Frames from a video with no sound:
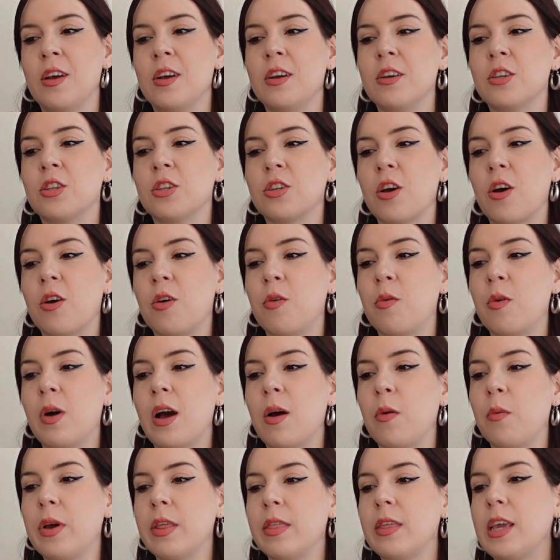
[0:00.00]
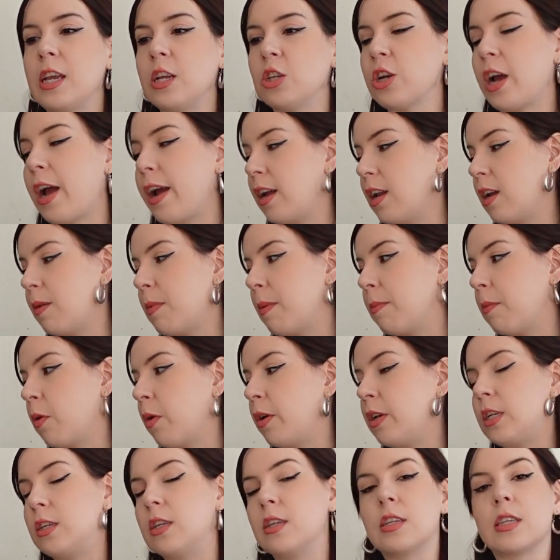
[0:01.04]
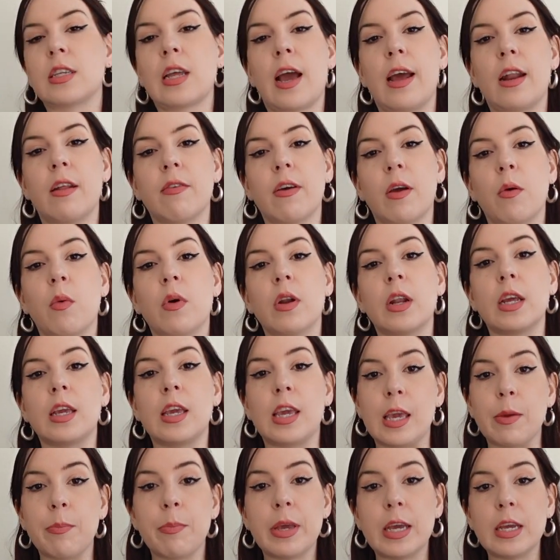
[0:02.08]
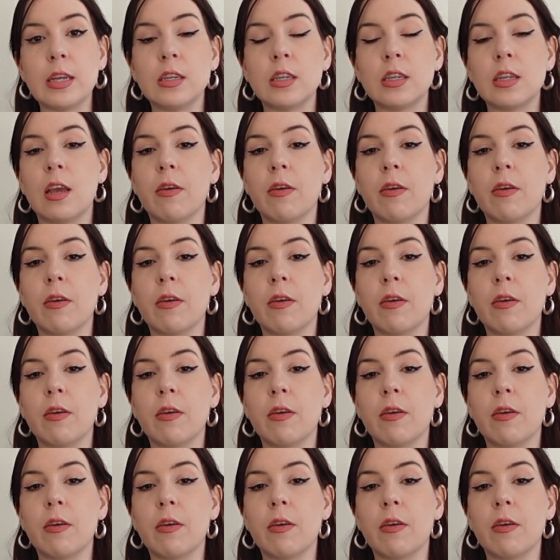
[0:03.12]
So with each item, I'm going to decide if I want to keep it,